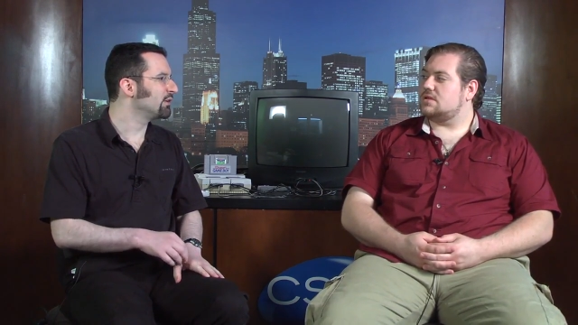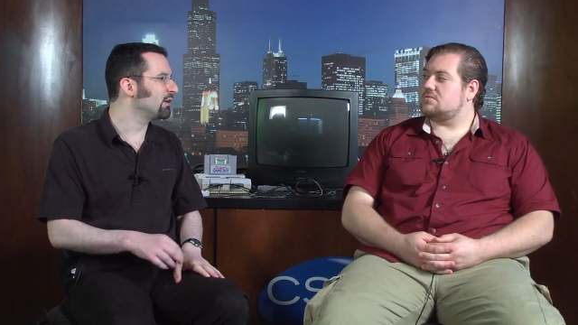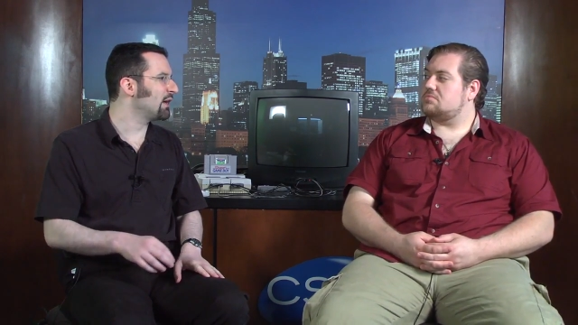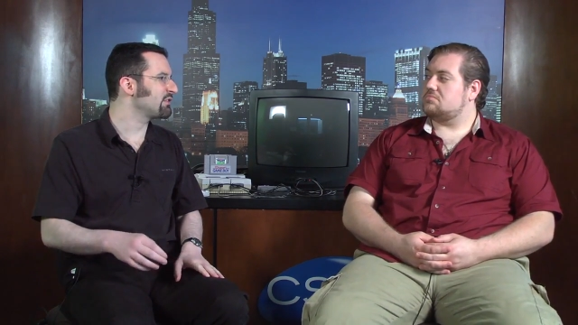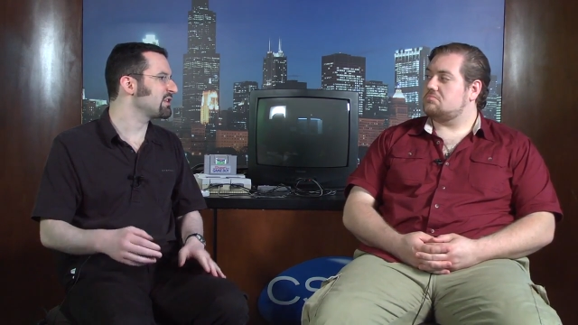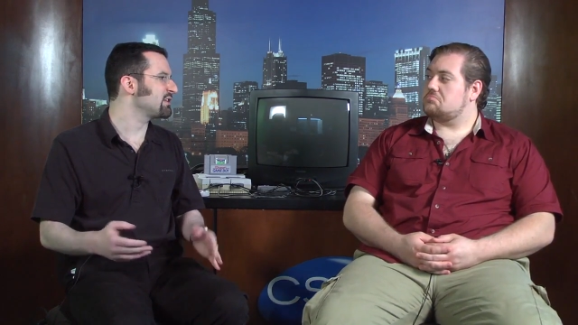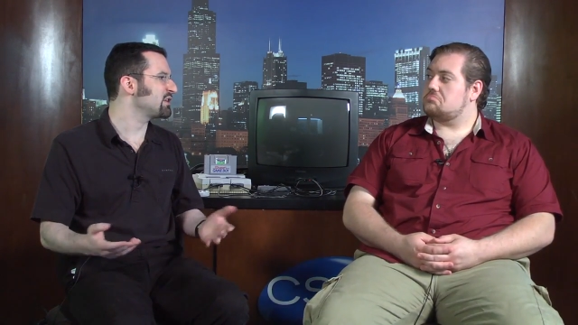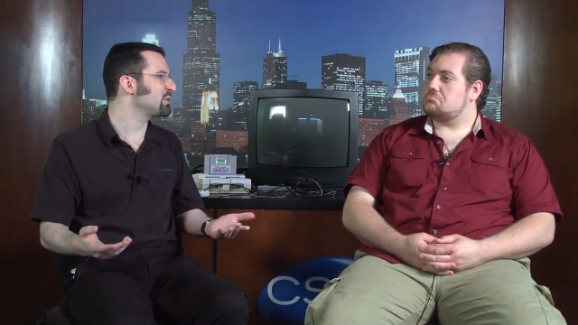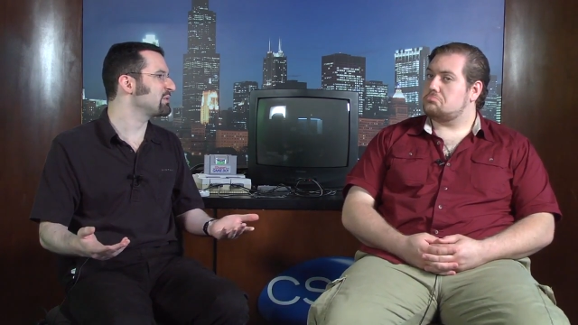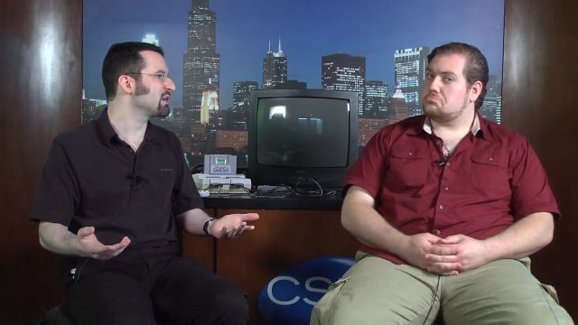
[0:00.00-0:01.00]
Speaker 1: Oh. So obviously the
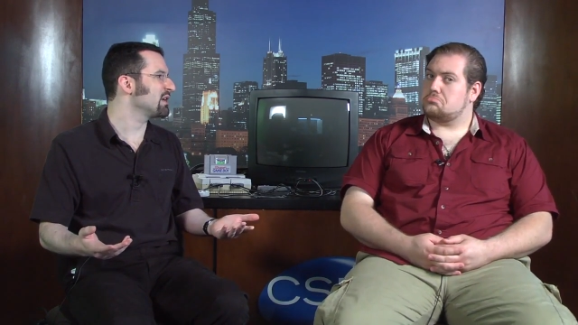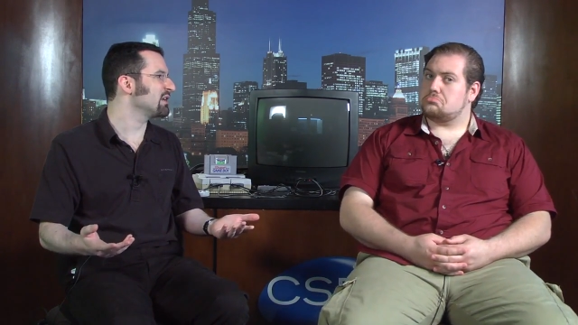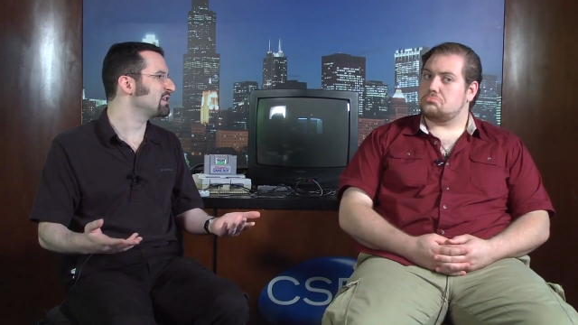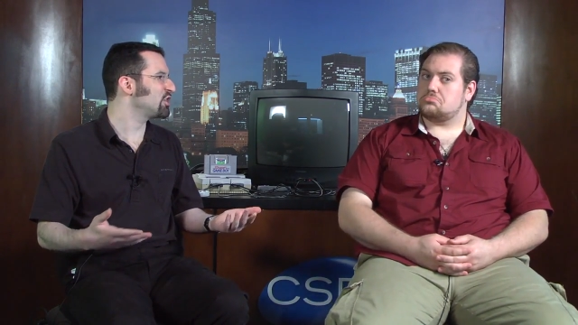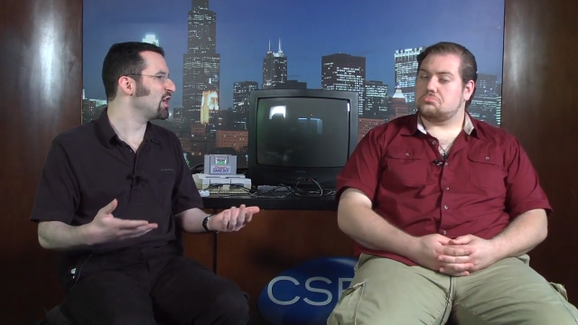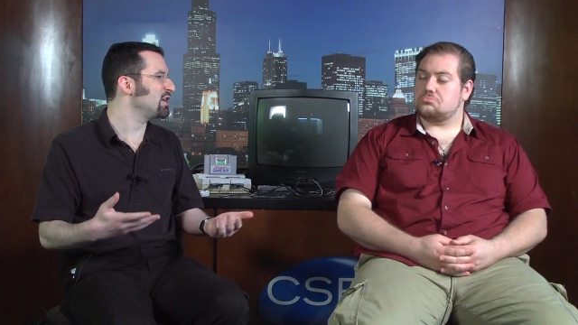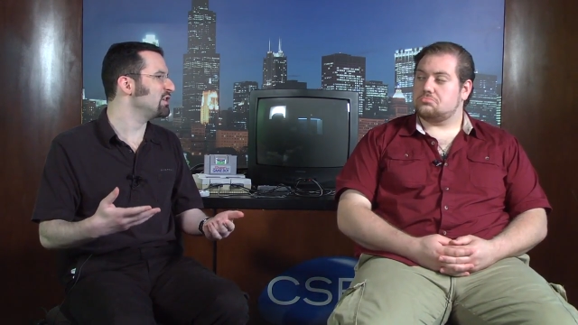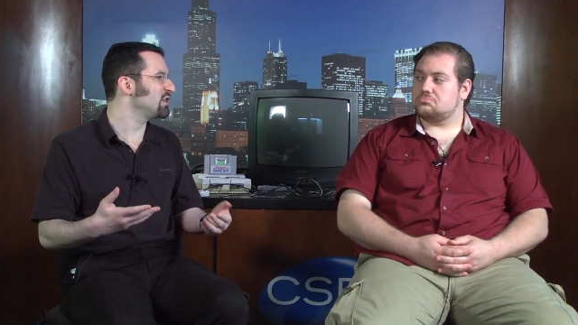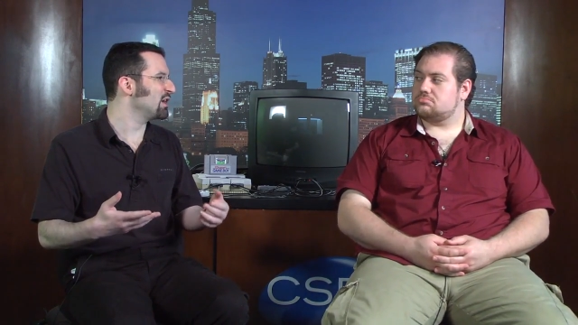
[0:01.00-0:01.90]
system's gonna change, you